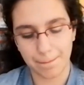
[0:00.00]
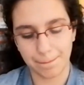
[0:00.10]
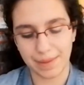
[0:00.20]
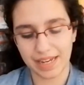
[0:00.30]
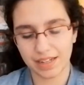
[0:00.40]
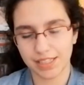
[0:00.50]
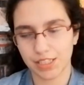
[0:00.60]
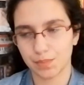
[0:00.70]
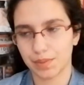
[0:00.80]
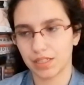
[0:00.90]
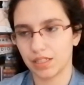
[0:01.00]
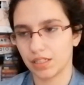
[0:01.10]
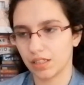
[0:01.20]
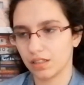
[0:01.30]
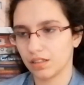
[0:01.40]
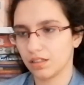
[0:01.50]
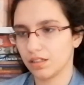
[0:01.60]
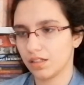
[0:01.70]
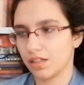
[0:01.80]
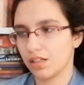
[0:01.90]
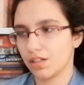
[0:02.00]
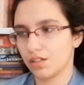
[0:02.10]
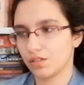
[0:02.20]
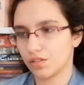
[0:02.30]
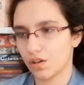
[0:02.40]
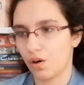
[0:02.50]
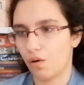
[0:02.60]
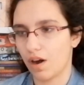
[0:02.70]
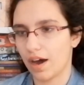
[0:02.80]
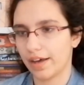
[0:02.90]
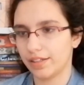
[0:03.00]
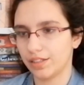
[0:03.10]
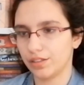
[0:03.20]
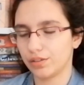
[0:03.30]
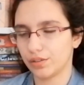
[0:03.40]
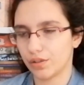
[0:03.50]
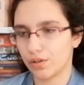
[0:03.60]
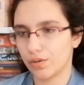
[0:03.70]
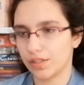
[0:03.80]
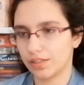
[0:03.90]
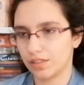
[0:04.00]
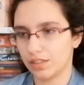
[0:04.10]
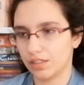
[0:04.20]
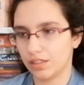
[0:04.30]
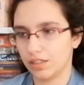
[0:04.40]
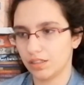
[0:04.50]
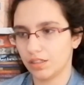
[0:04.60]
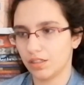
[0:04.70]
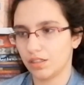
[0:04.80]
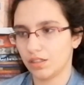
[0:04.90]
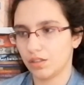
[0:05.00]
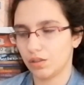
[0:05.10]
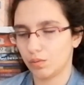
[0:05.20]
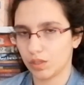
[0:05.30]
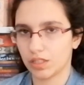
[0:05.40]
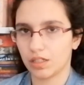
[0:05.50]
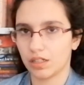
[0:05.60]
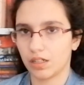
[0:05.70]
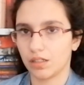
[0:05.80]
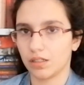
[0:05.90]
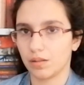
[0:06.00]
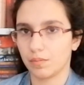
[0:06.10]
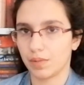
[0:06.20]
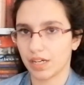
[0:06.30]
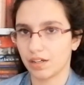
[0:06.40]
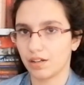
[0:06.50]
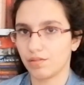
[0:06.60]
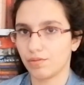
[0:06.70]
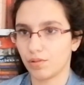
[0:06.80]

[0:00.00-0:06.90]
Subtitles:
Becca's pick. So I need to go and see what the hell Becca